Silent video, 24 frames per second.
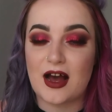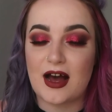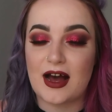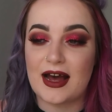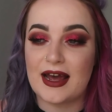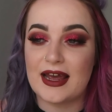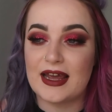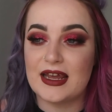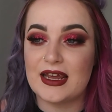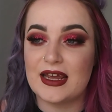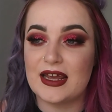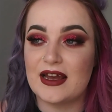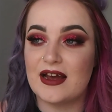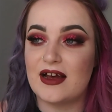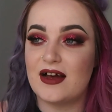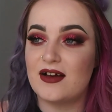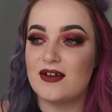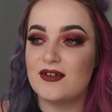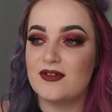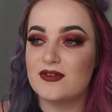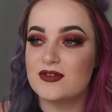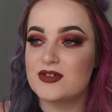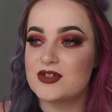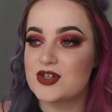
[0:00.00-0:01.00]
I
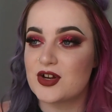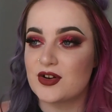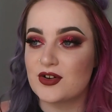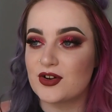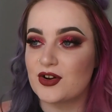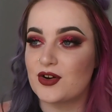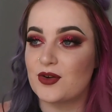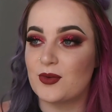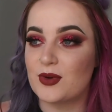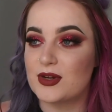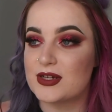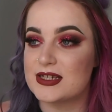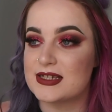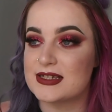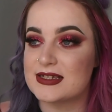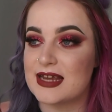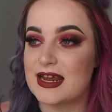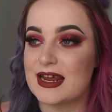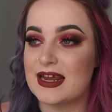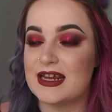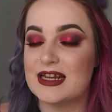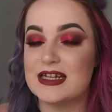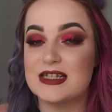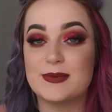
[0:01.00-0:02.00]
don't know what to
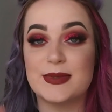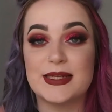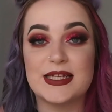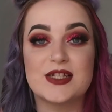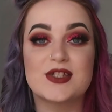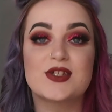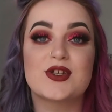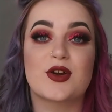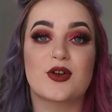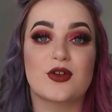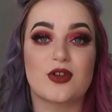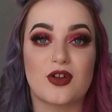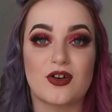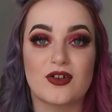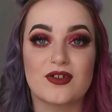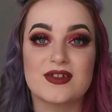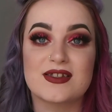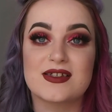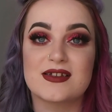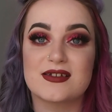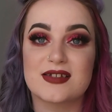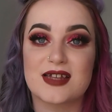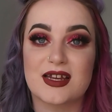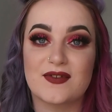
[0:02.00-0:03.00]
say. It's been so long
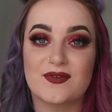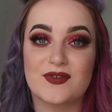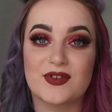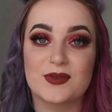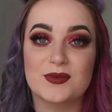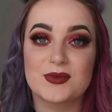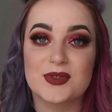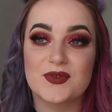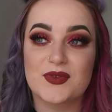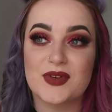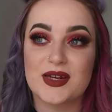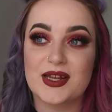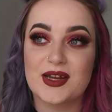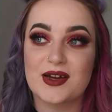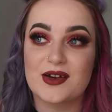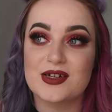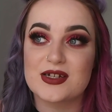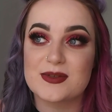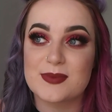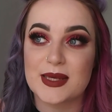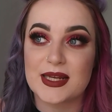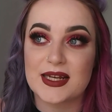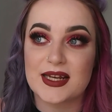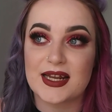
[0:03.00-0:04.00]
since I filmed a video.
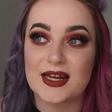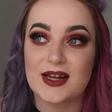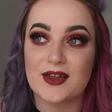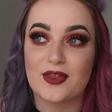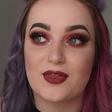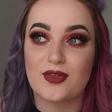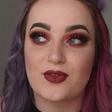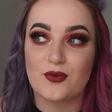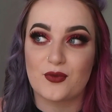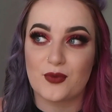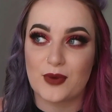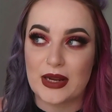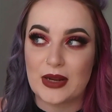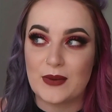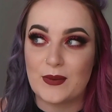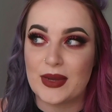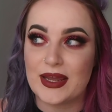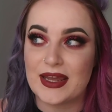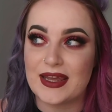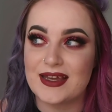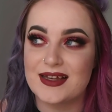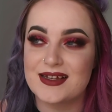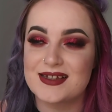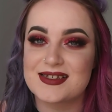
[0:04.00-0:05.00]
It's been like 3
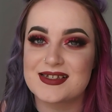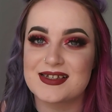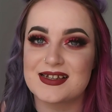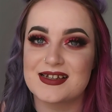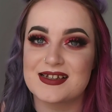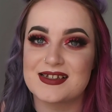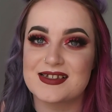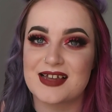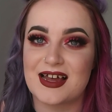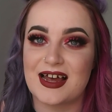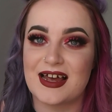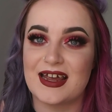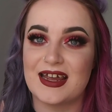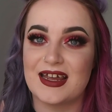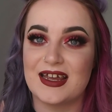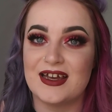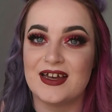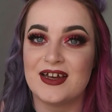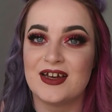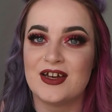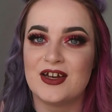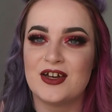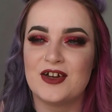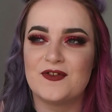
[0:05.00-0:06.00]
weeks since I
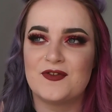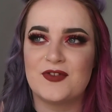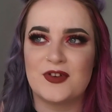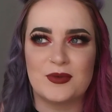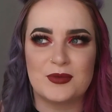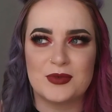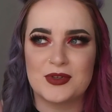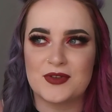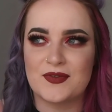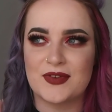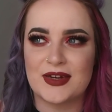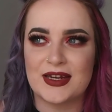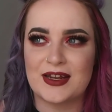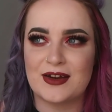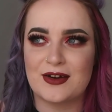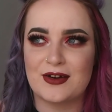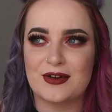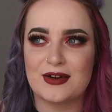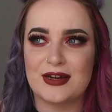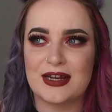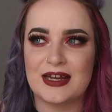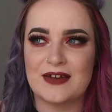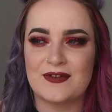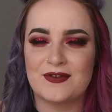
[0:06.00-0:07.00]
filmed a video,
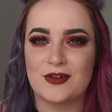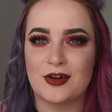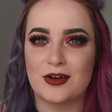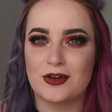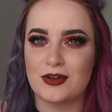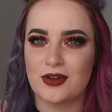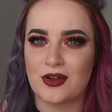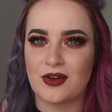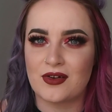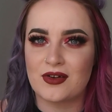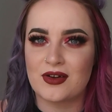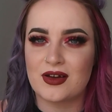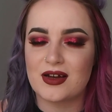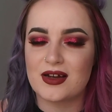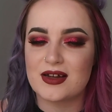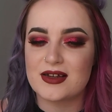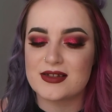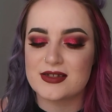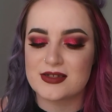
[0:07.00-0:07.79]
if not longer.